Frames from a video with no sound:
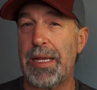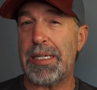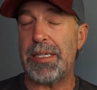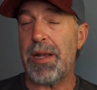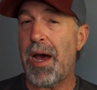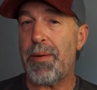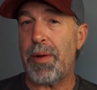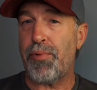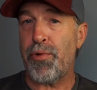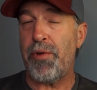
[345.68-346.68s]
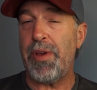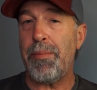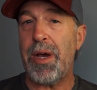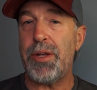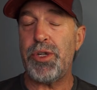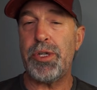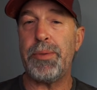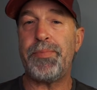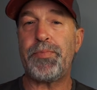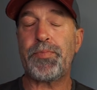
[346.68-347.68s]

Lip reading: it's not improving much,